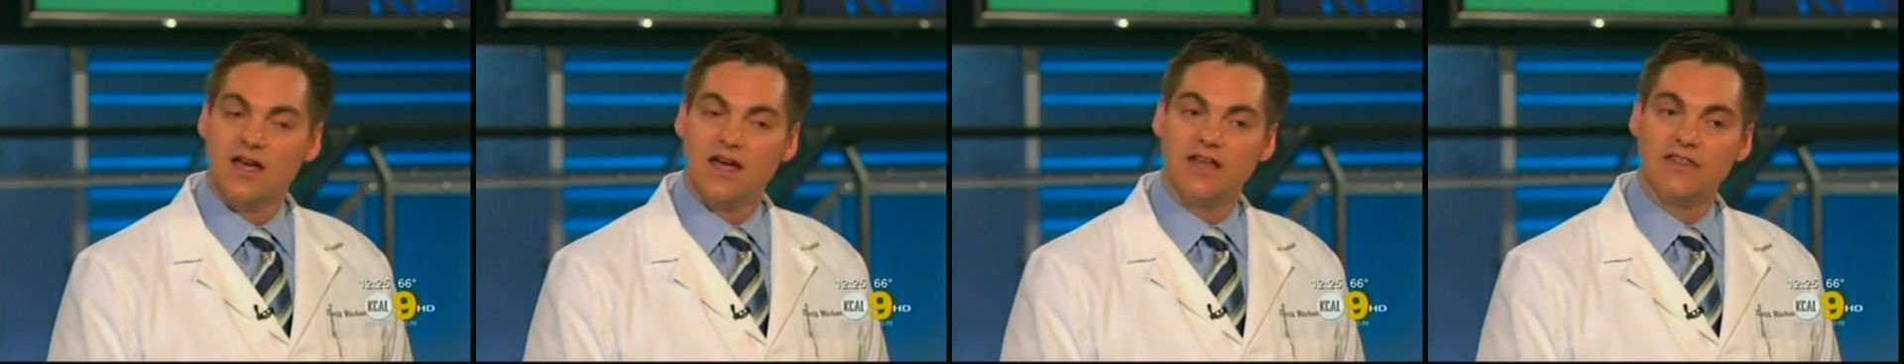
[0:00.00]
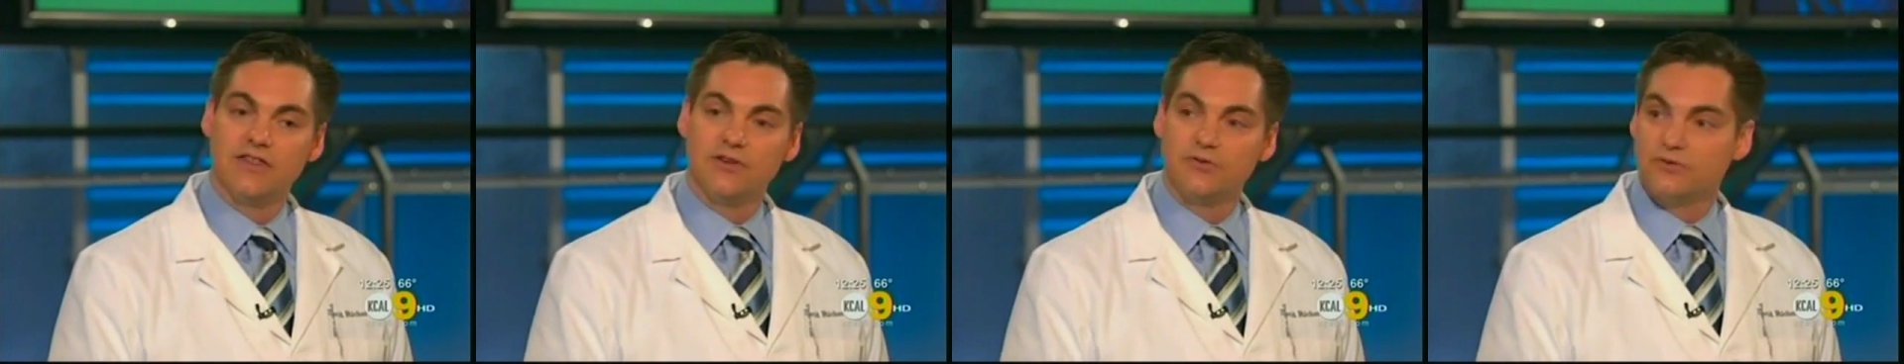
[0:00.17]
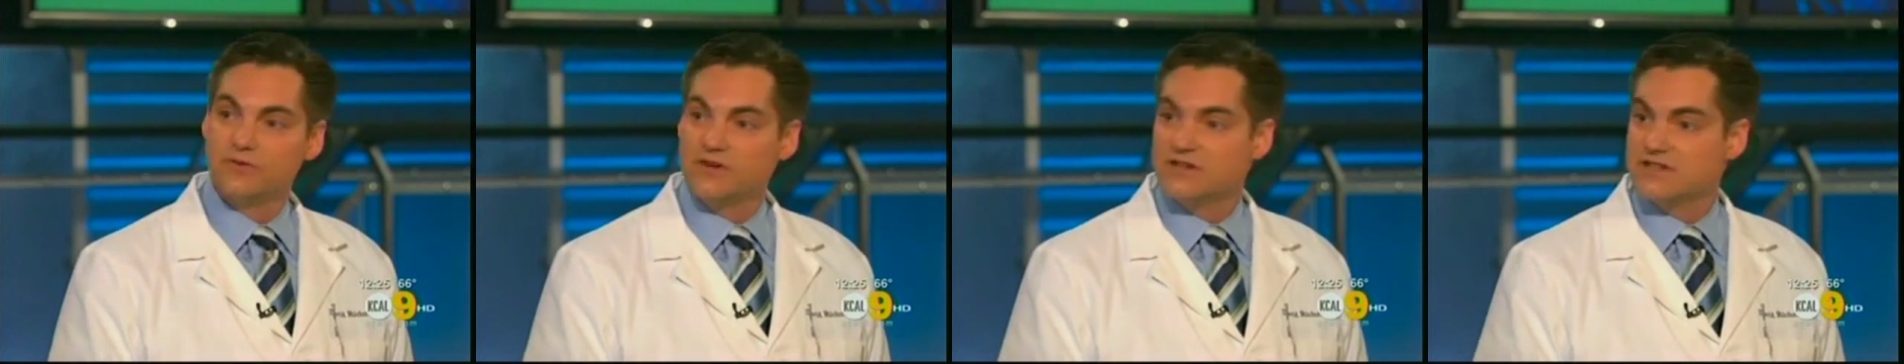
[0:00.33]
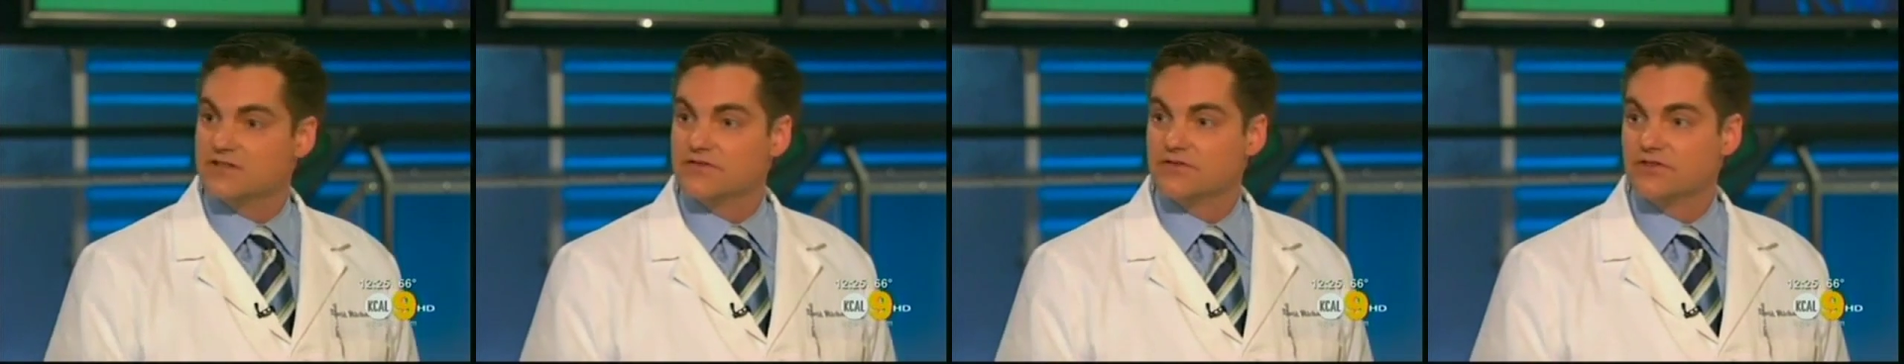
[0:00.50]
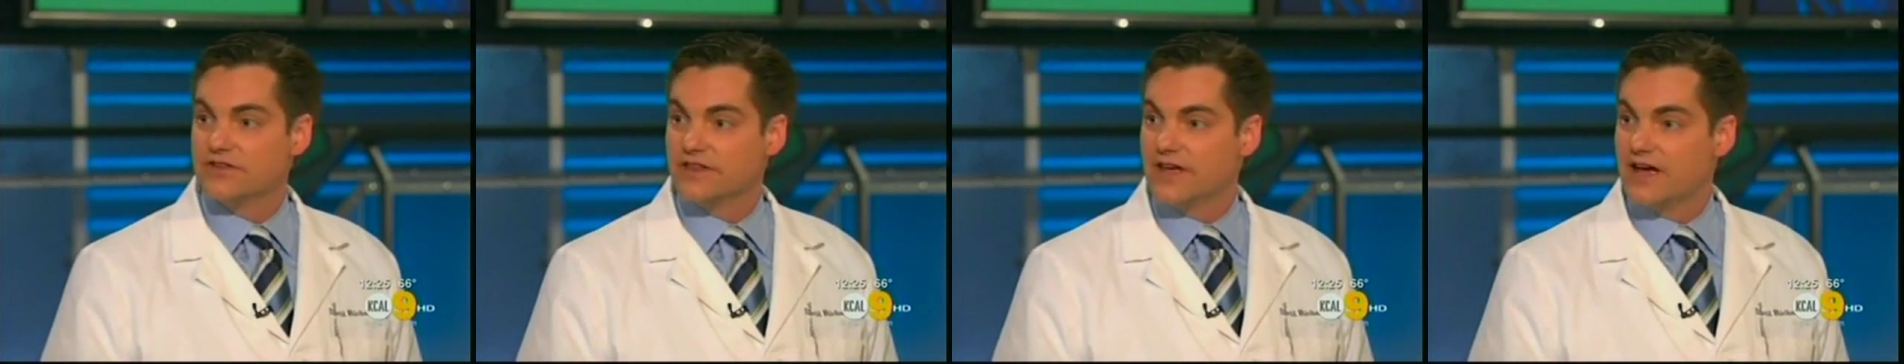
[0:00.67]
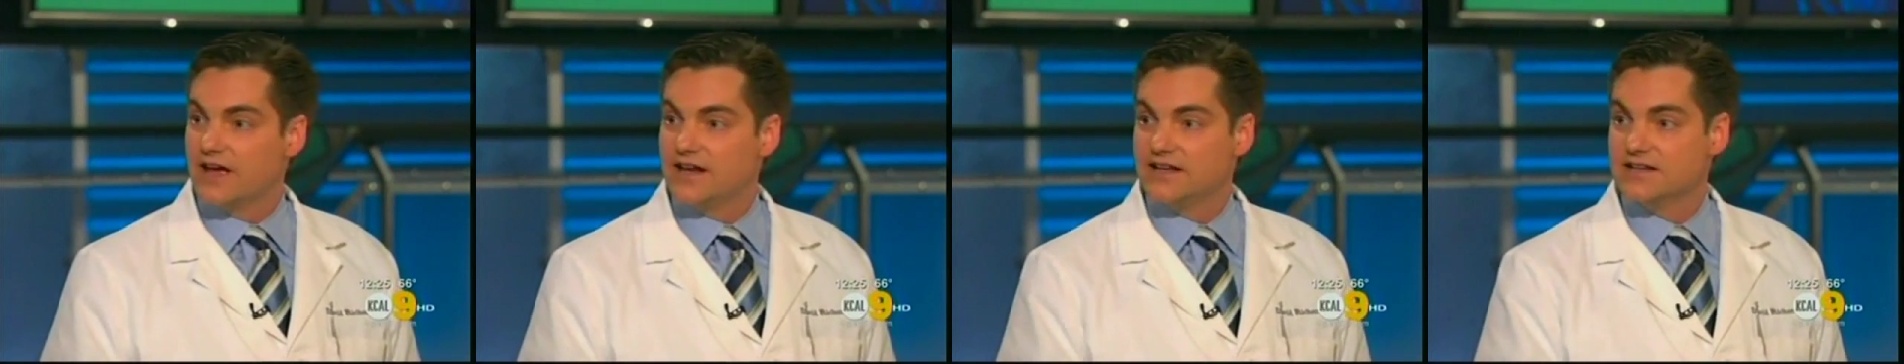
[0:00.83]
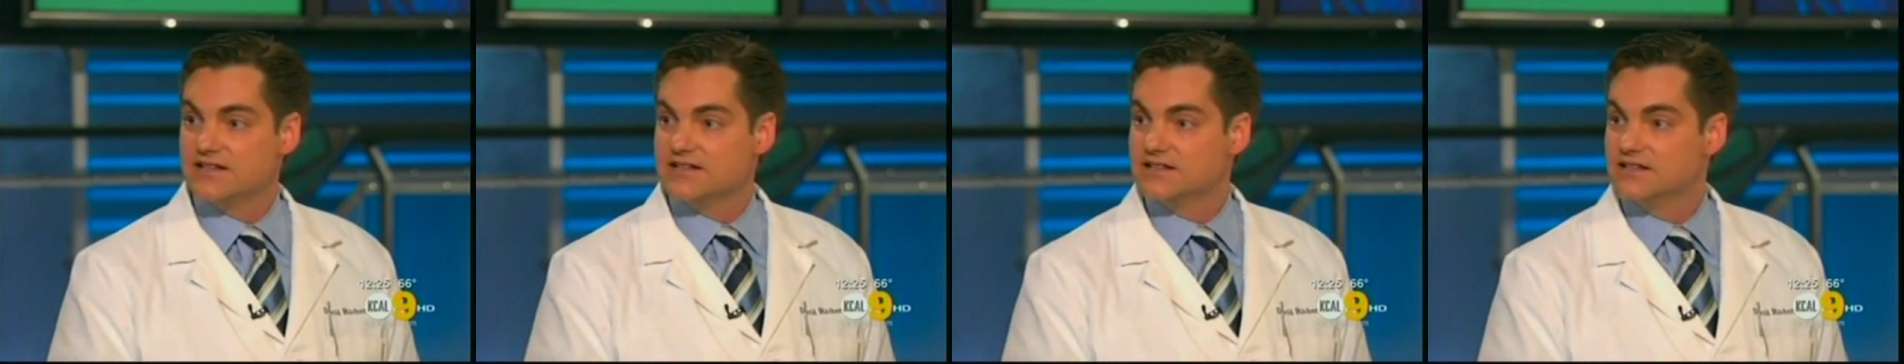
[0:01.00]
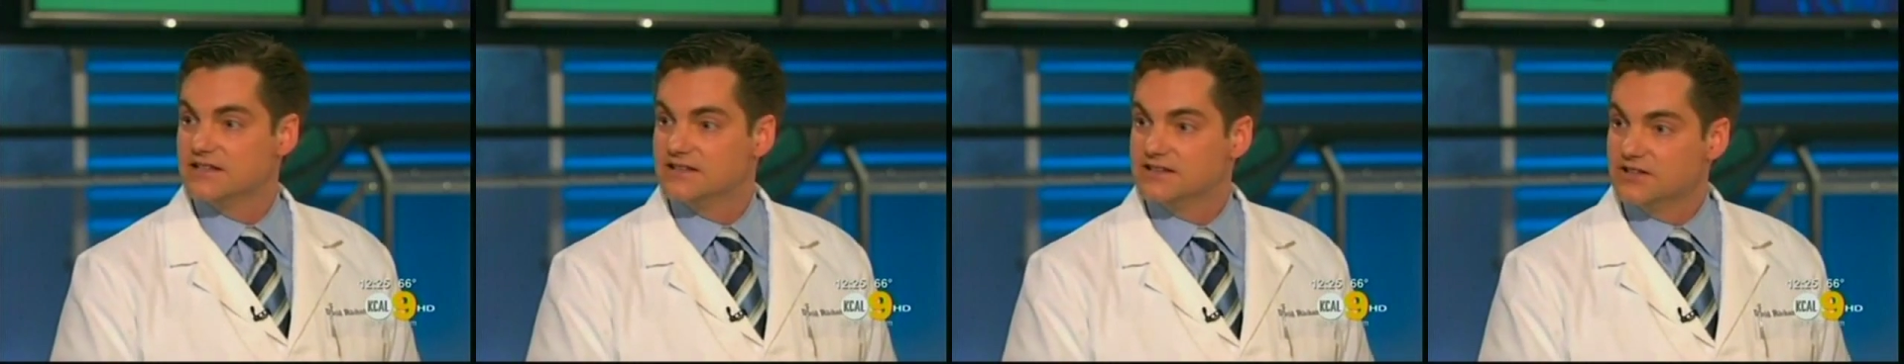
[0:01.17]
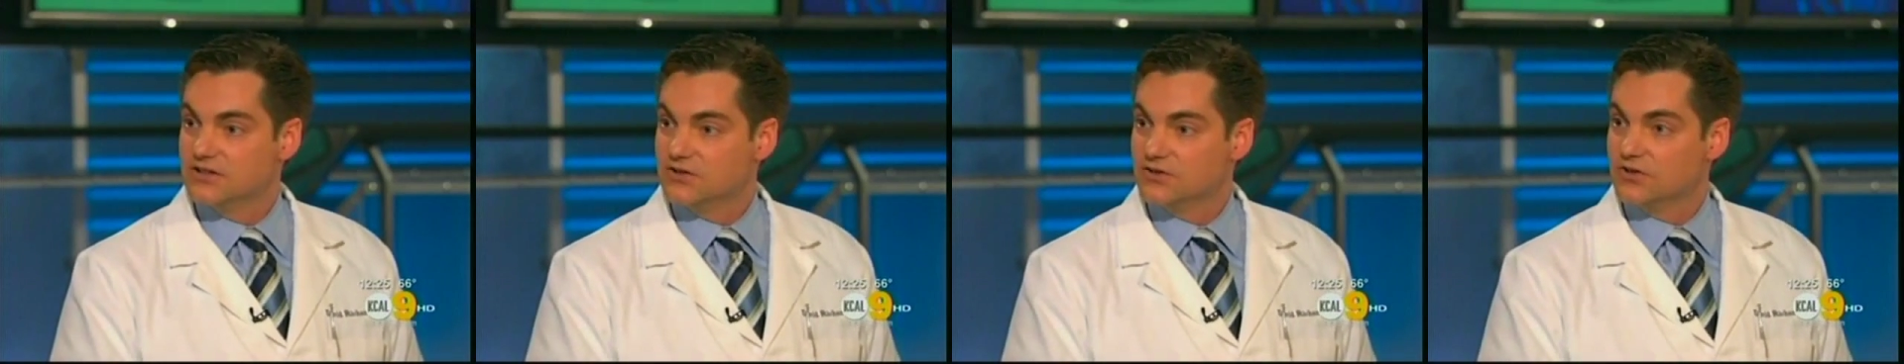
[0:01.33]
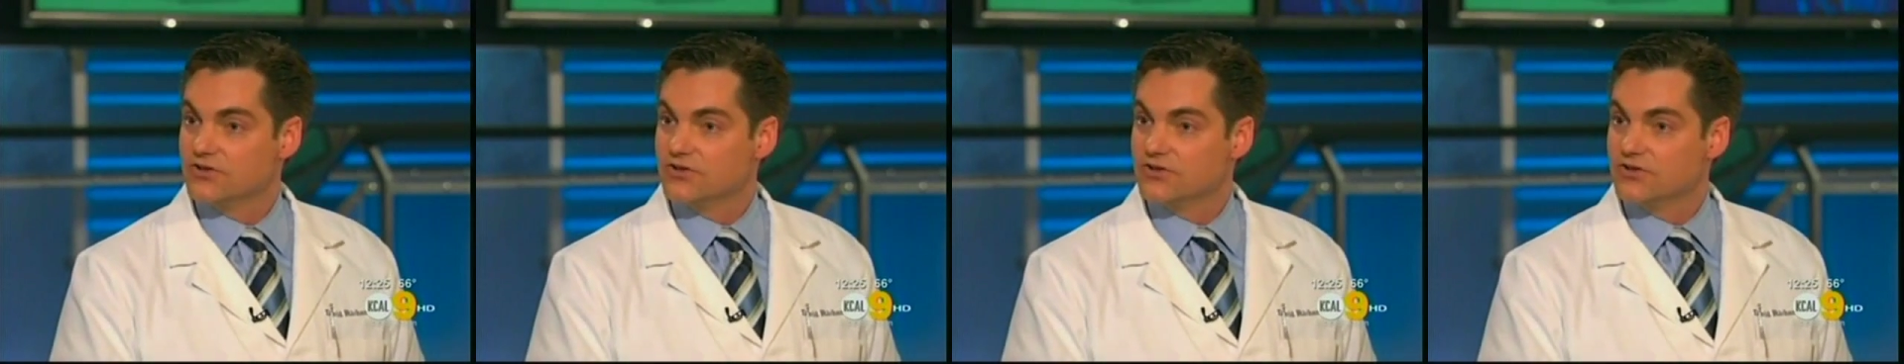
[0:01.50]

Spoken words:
And the reason for that is that the